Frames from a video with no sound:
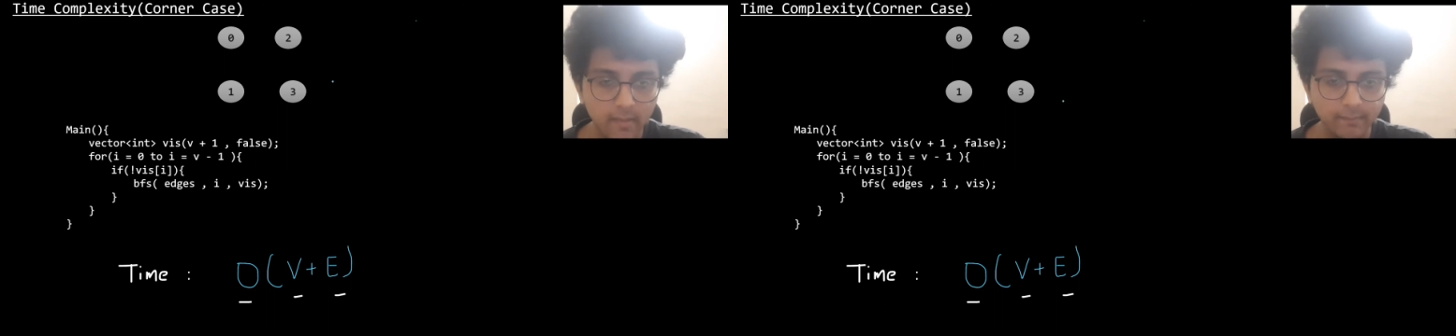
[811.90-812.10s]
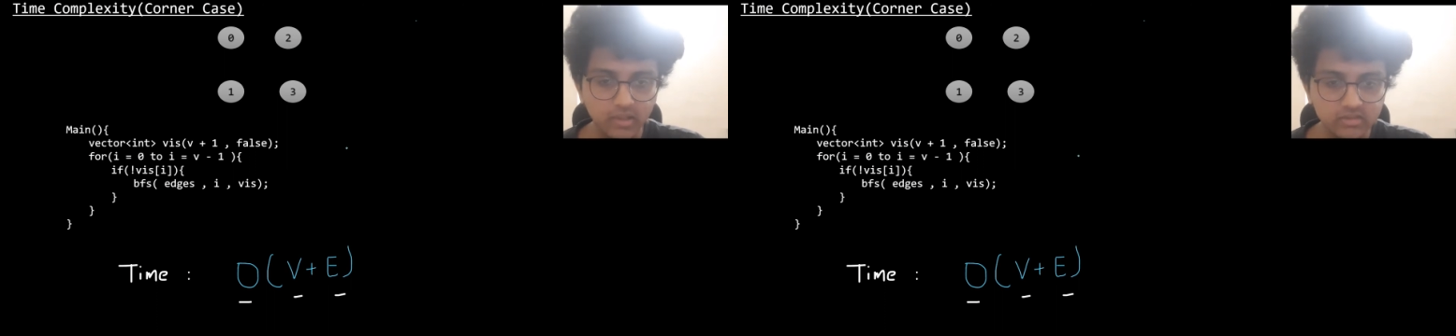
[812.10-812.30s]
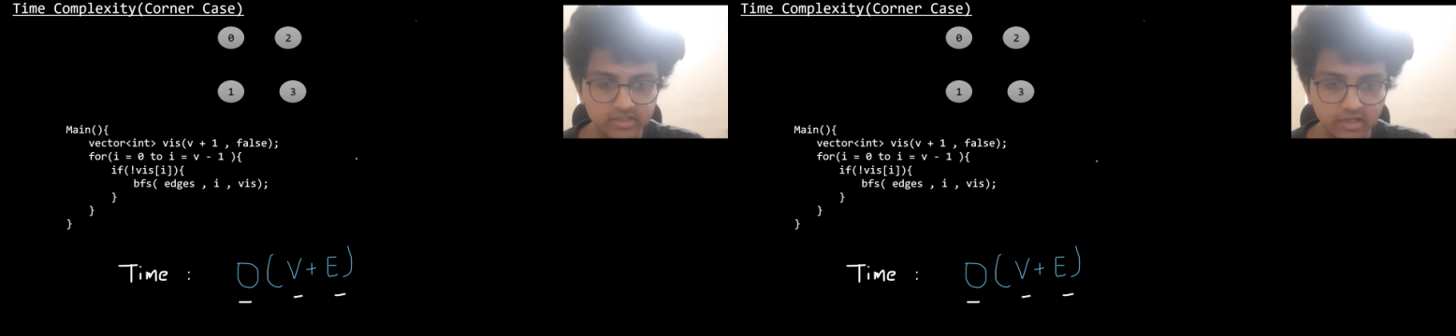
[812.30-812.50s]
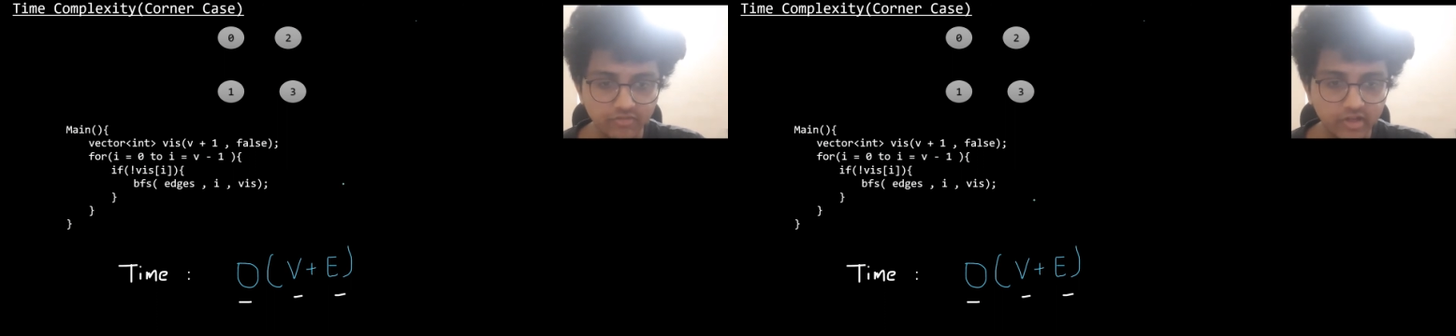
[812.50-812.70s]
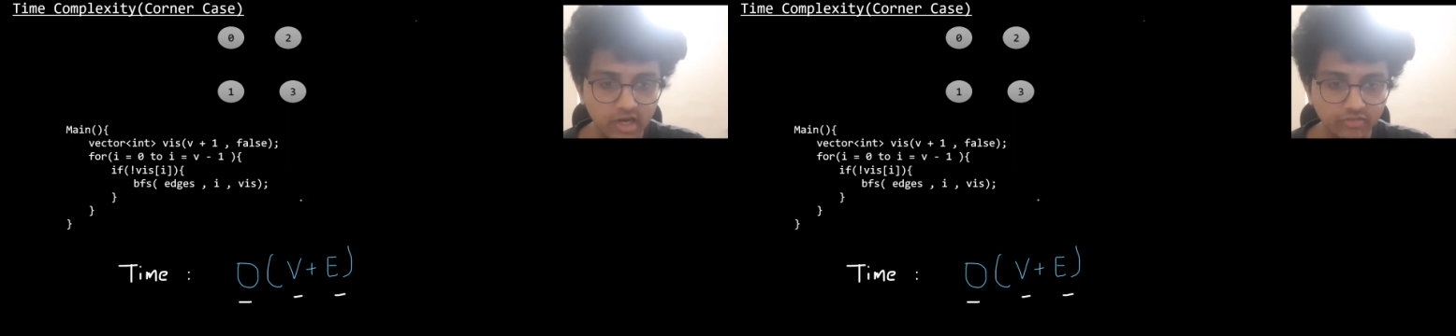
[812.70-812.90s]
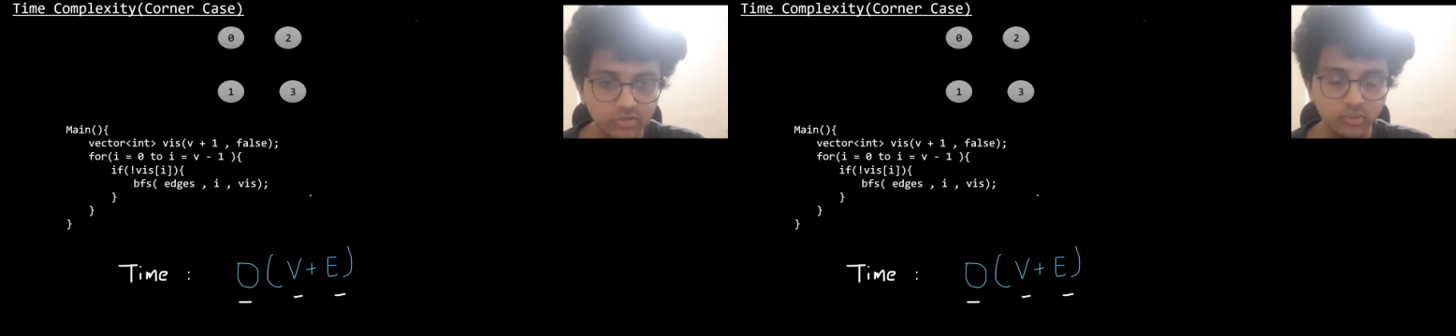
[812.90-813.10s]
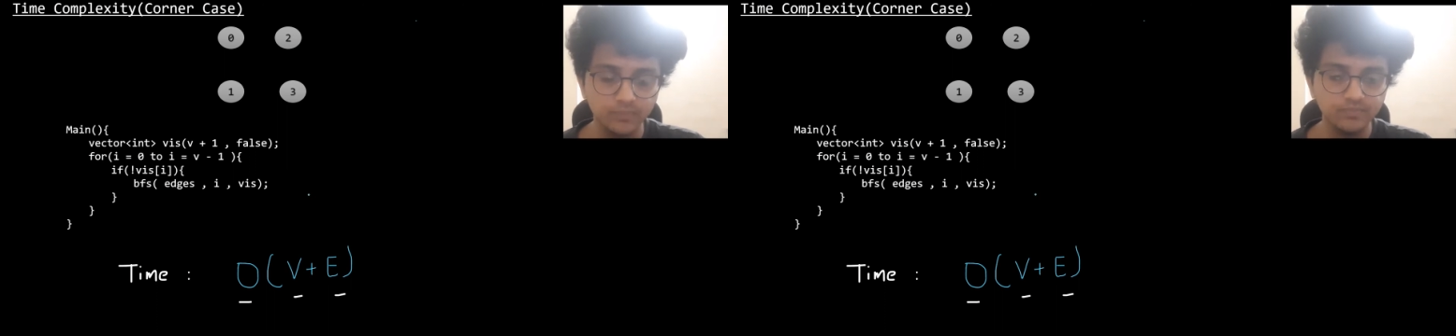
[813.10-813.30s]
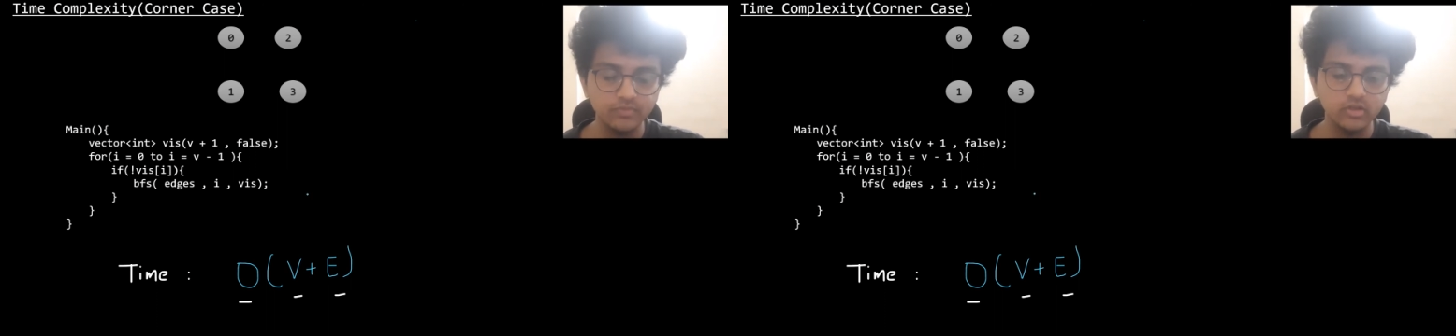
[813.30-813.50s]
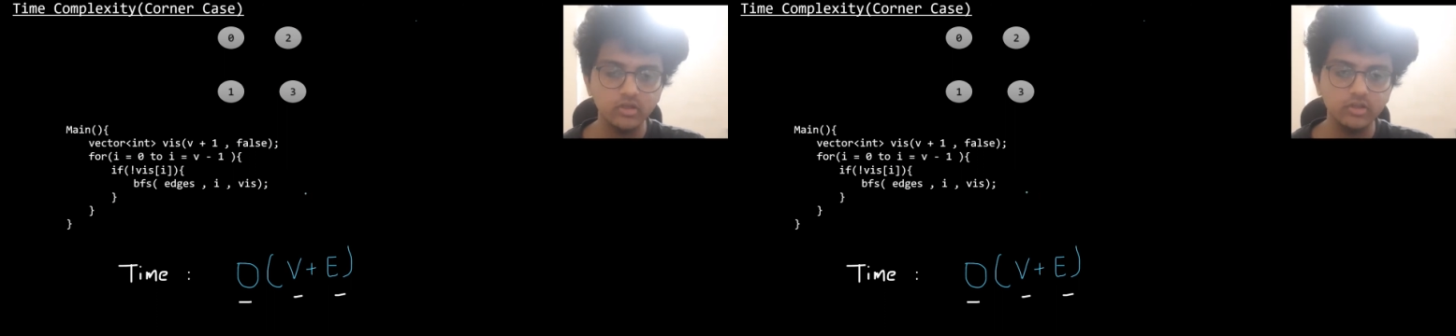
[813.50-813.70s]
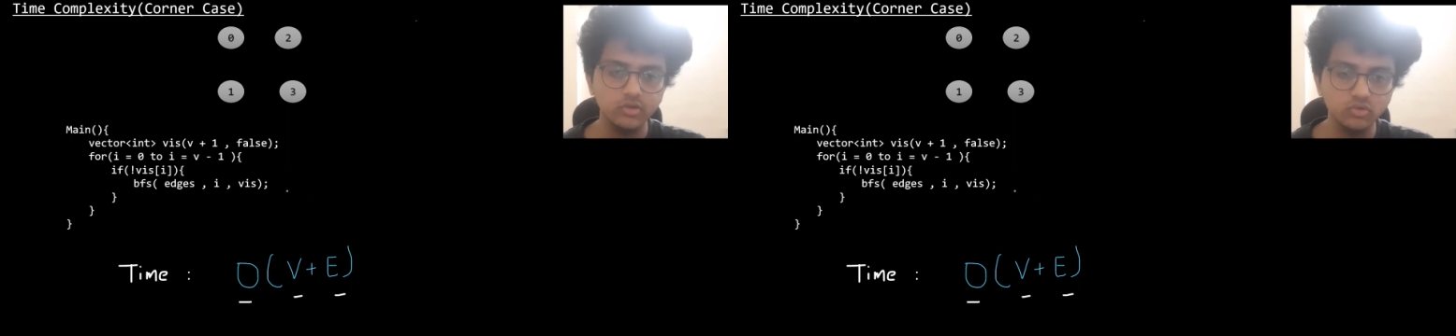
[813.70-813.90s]
But still we have to
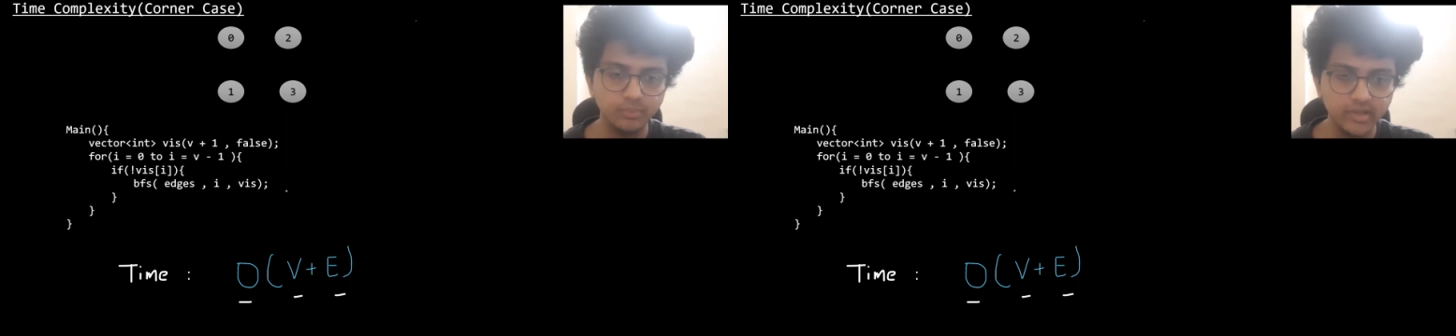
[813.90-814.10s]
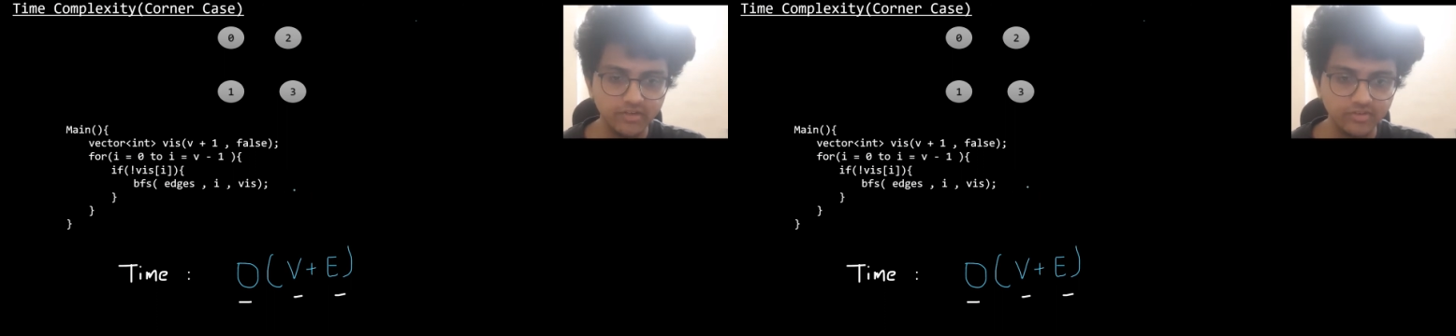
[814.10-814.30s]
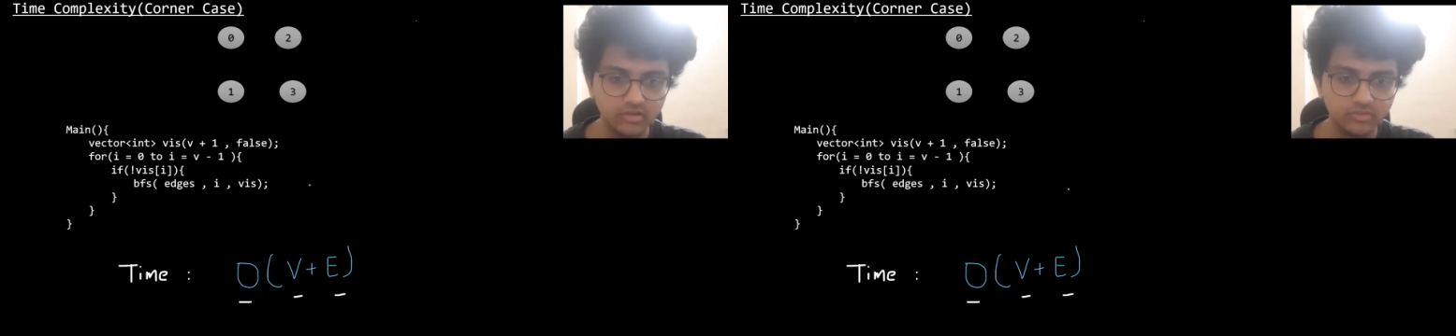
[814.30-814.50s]
use BFS.